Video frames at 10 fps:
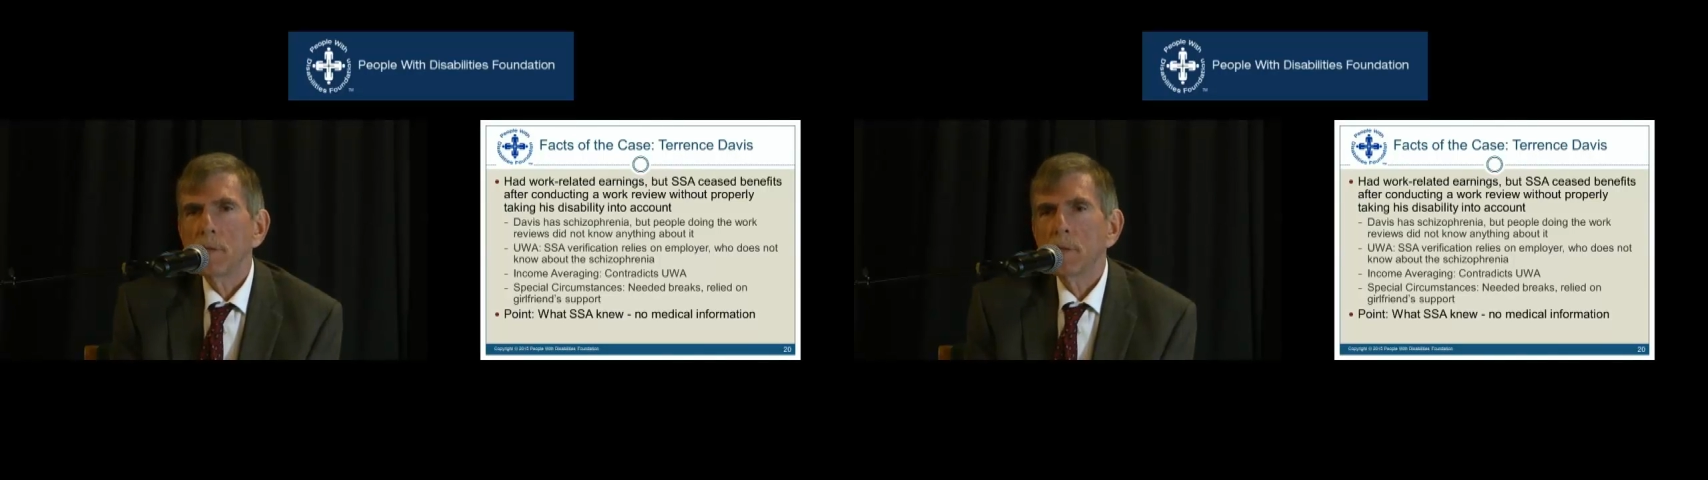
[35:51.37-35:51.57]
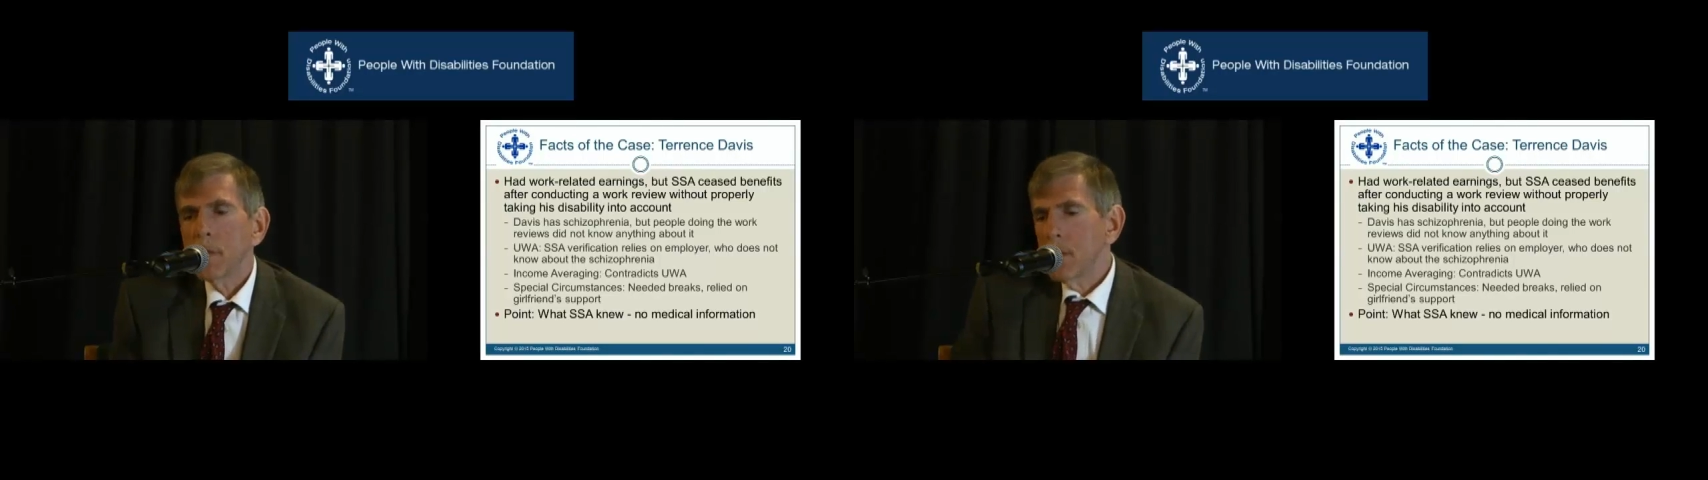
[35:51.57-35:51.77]

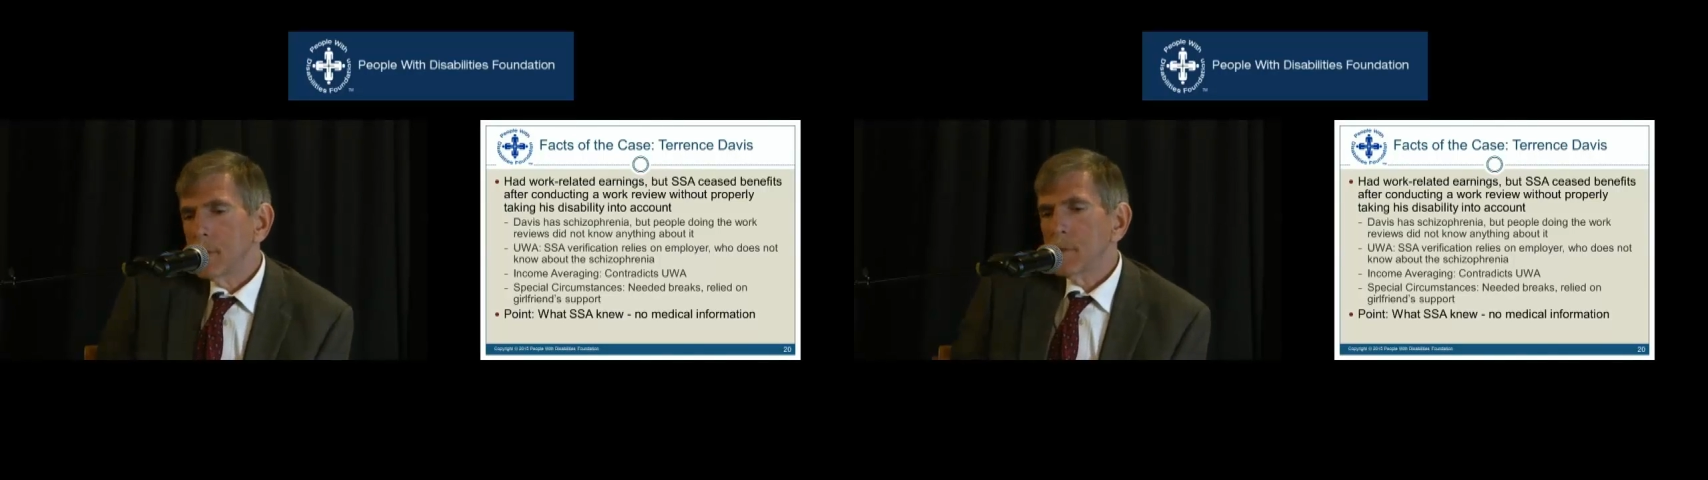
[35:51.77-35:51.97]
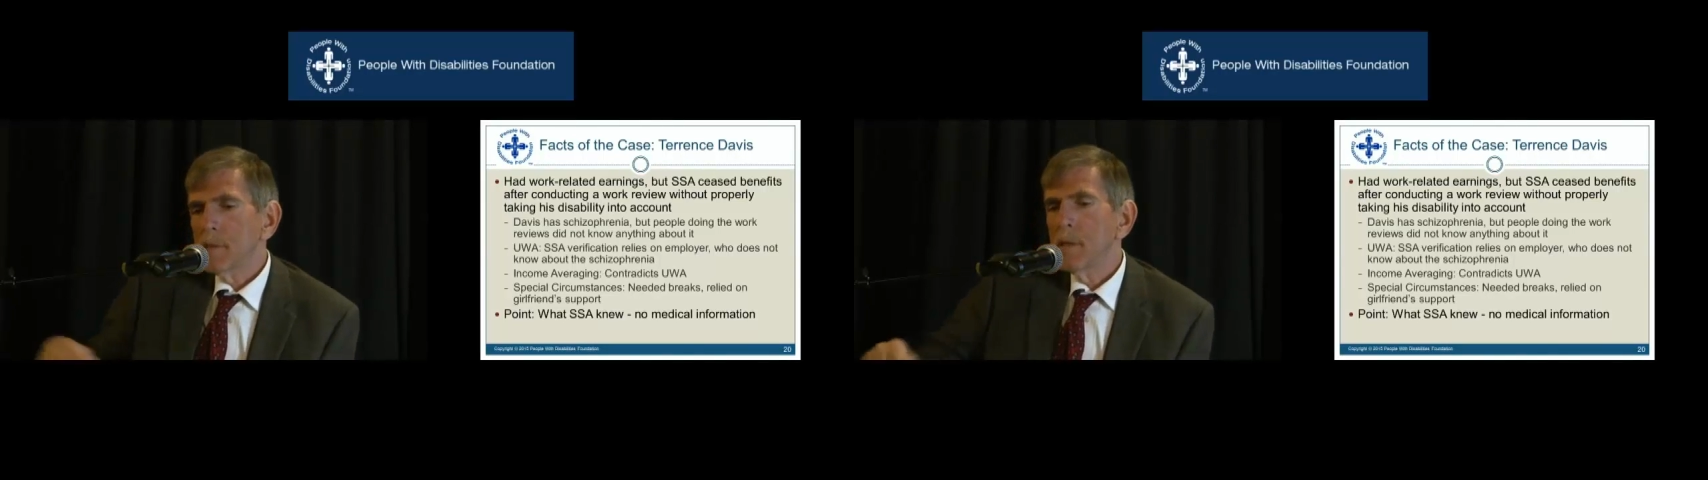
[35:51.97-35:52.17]

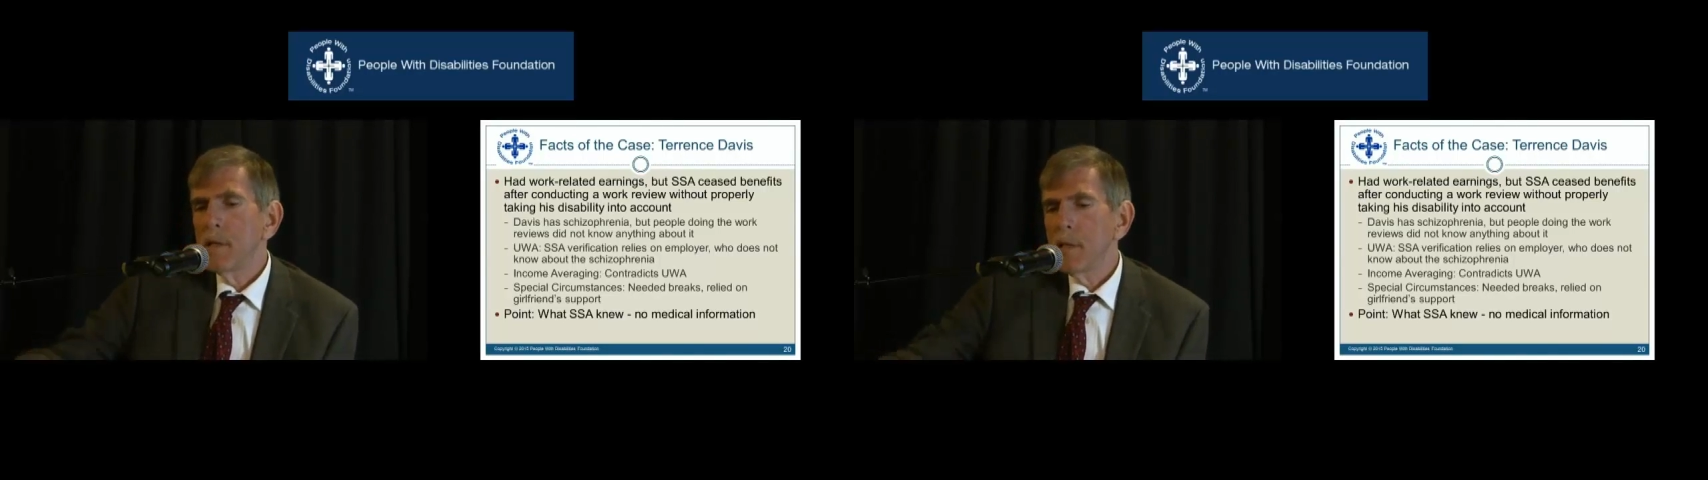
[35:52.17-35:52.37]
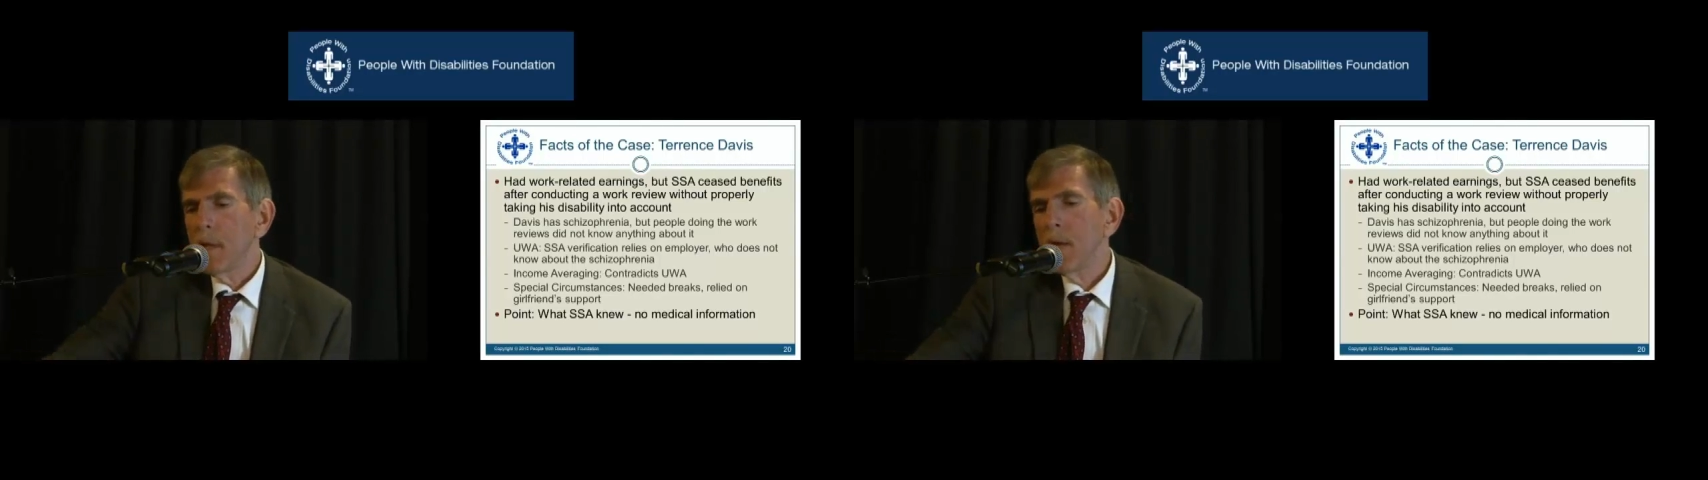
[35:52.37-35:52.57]
since
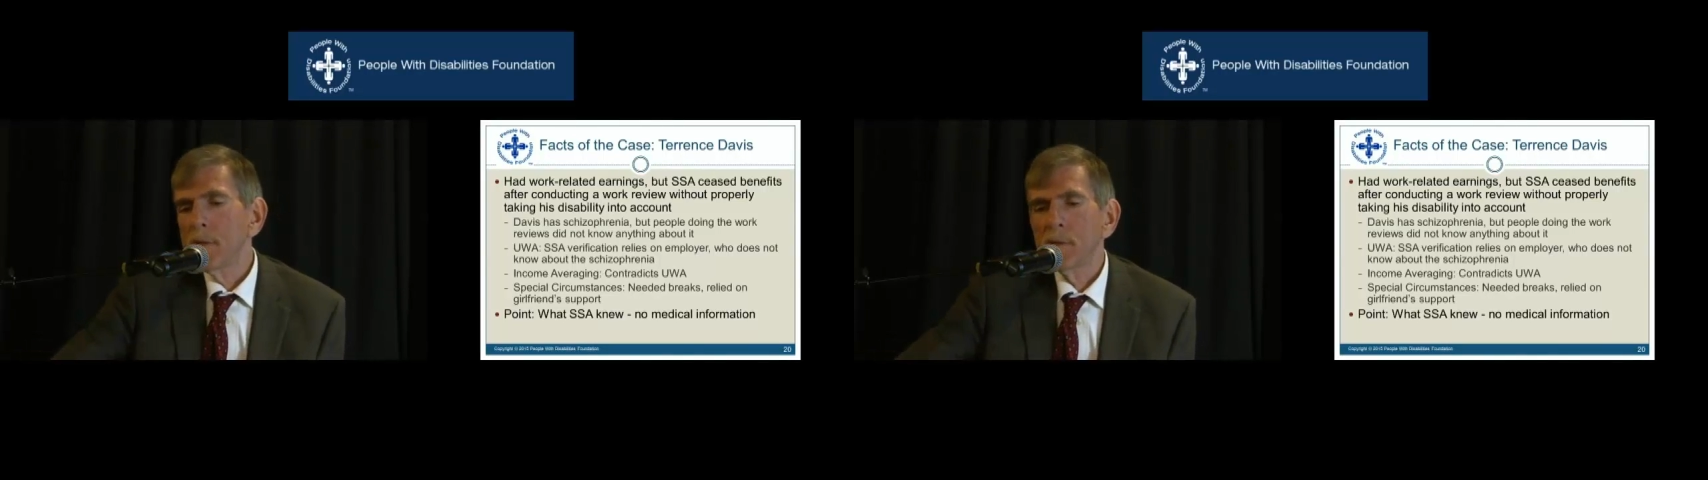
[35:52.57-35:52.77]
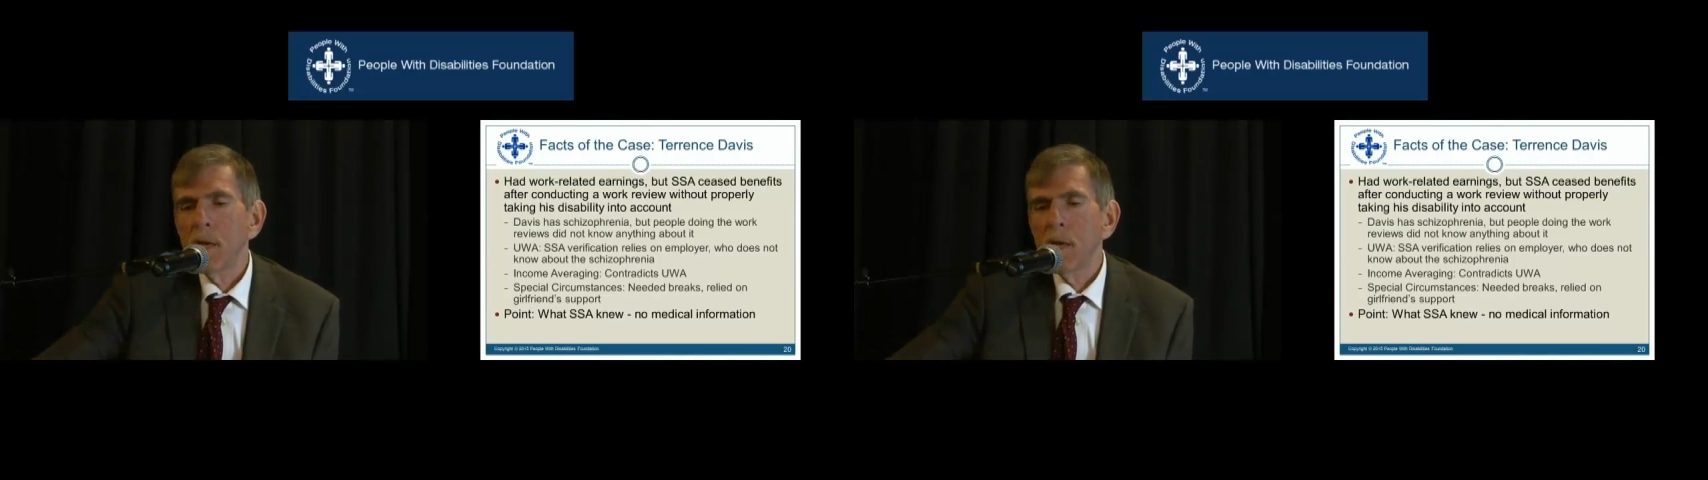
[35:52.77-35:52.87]
in the cases